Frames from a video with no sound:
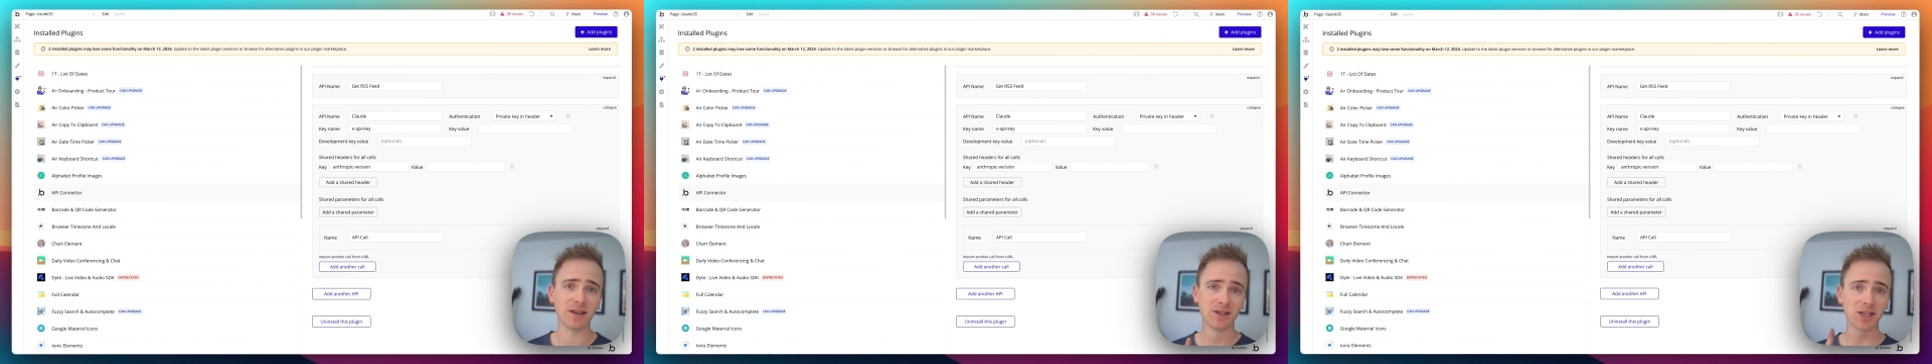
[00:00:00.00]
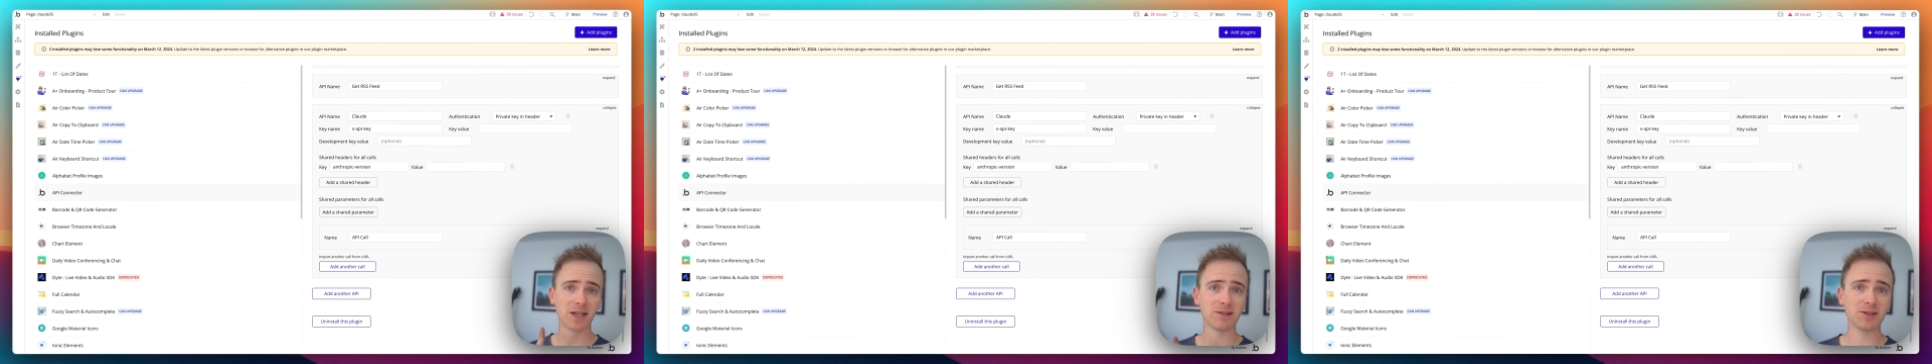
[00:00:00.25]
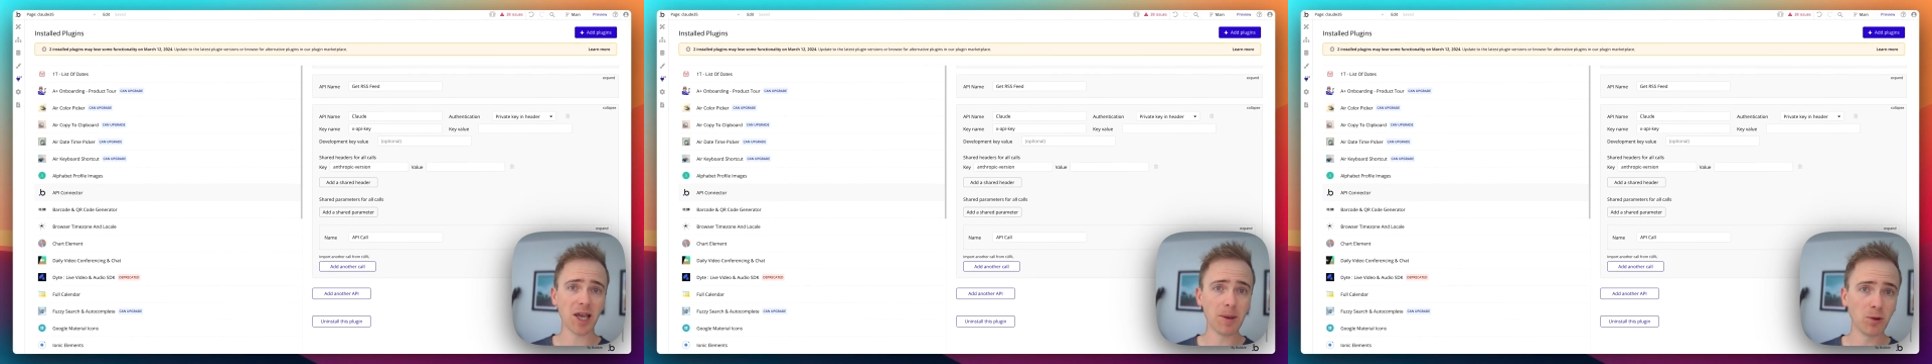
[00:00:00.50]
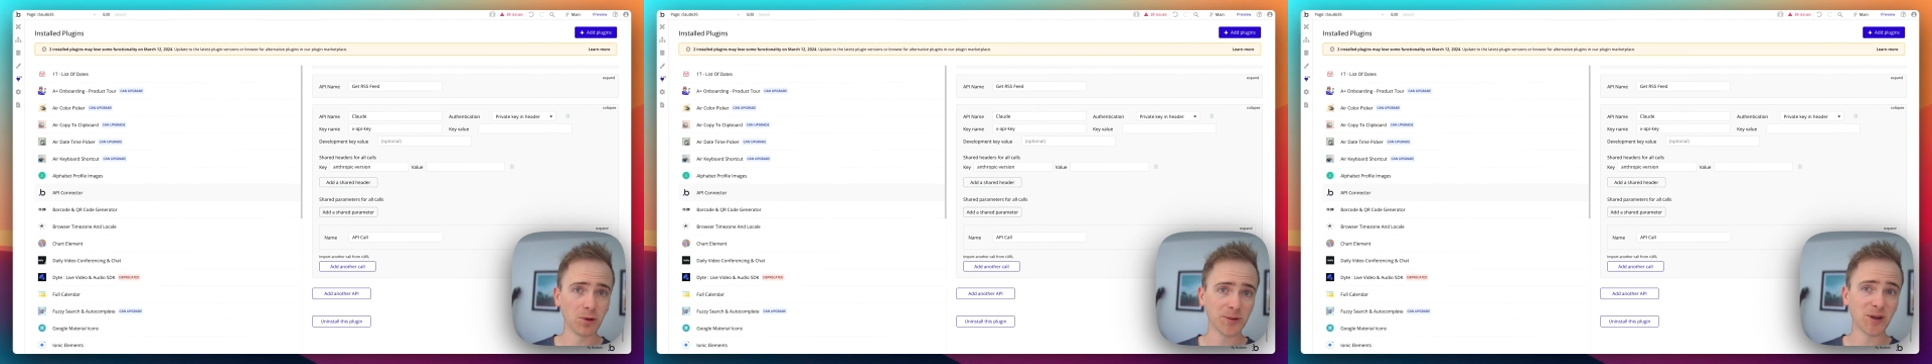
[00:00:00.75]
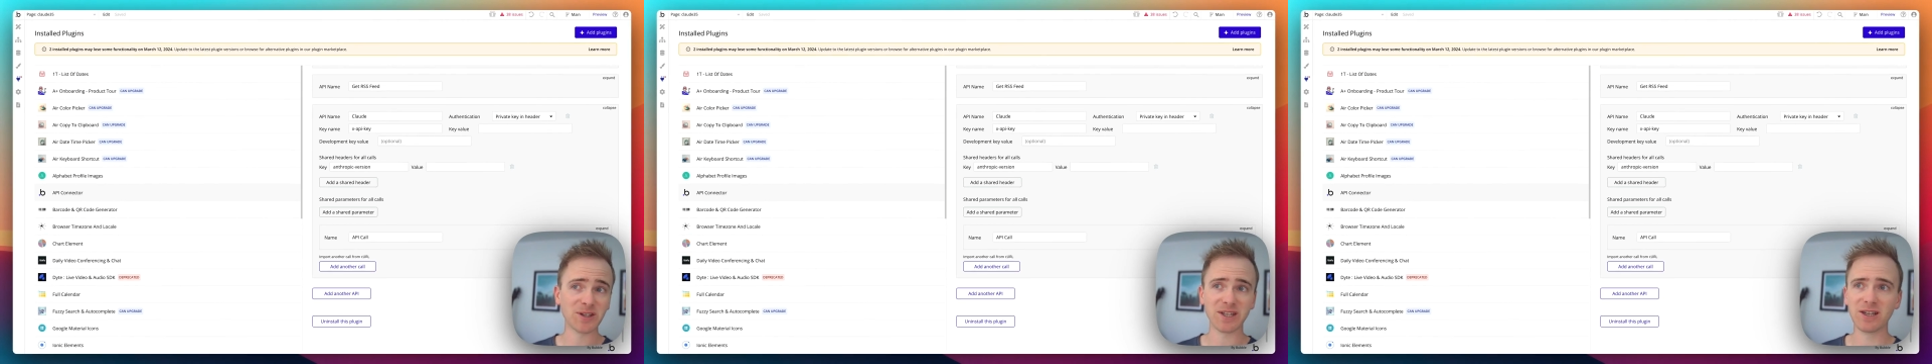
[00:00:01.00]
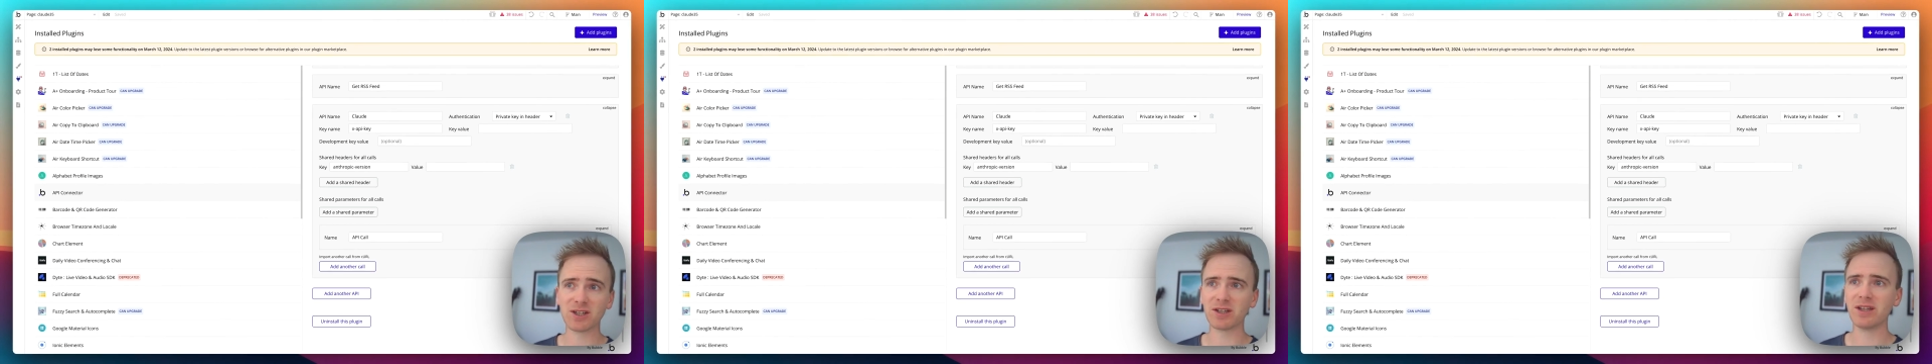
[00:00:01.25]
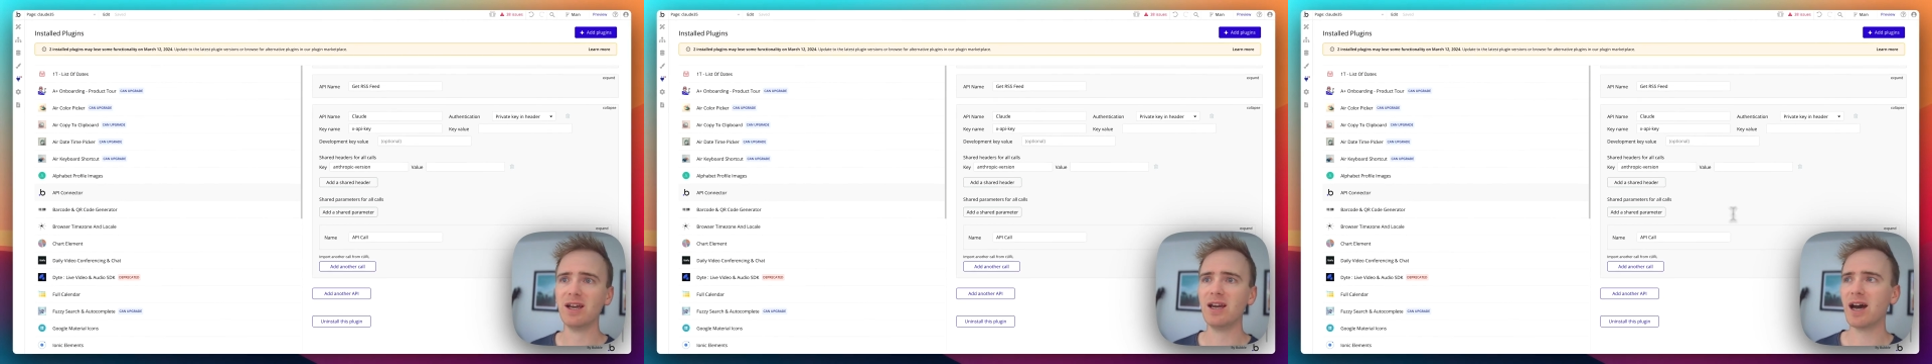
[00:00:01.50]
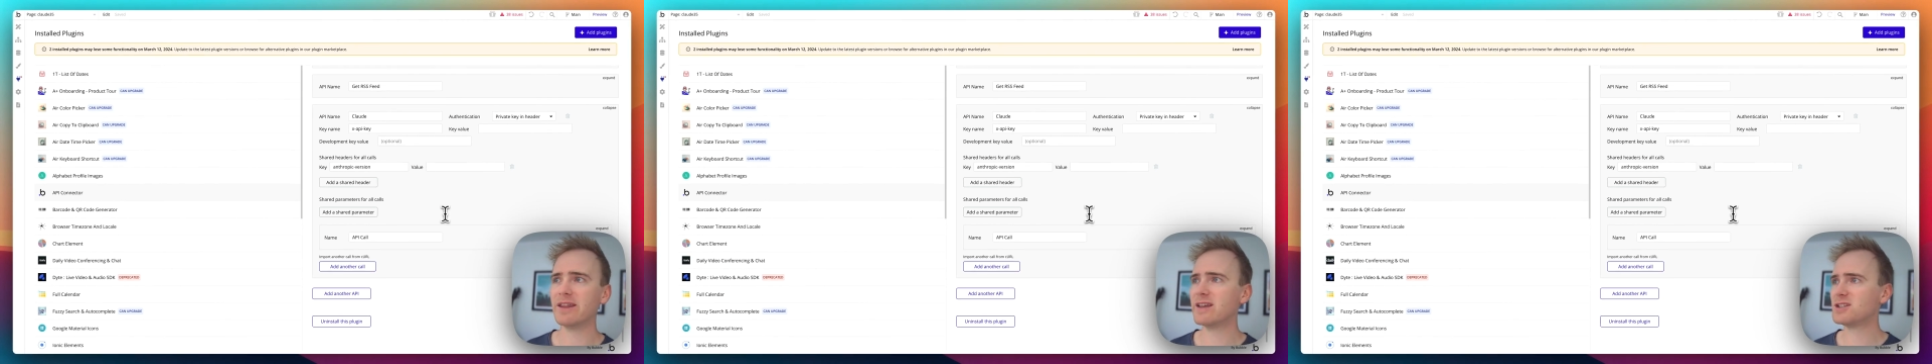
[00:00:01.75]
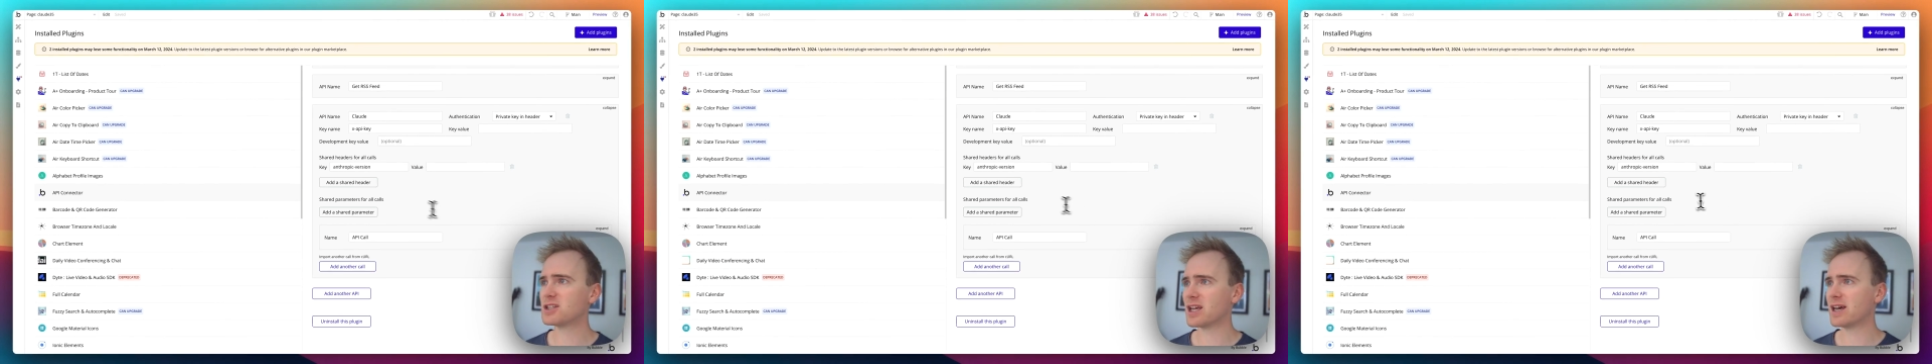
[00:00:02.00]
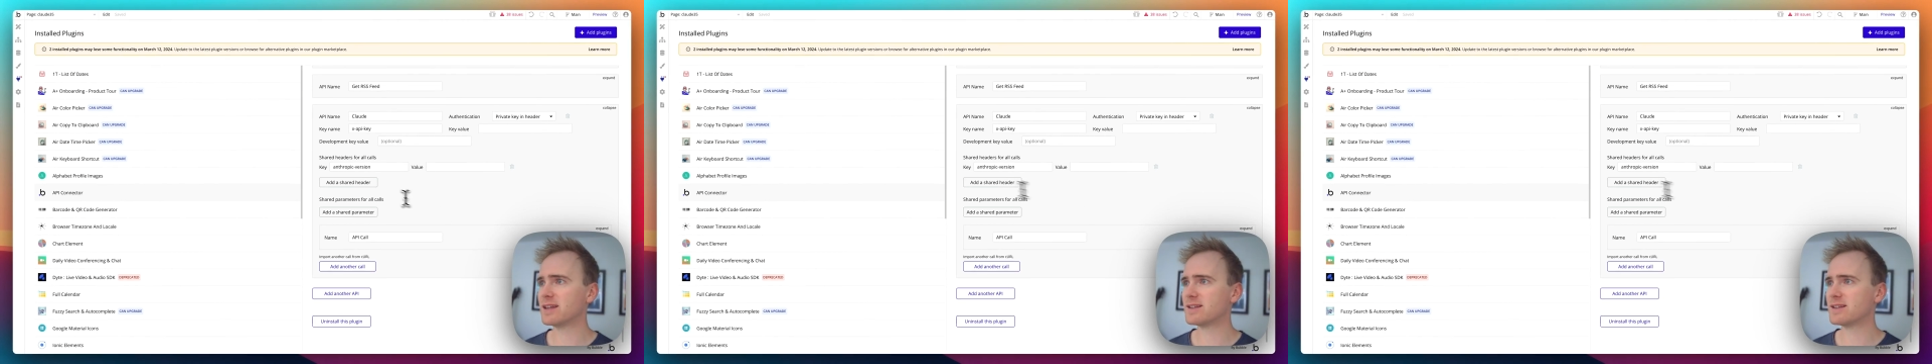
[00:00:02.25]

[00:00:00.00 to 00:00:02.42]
They share the same authorization and they share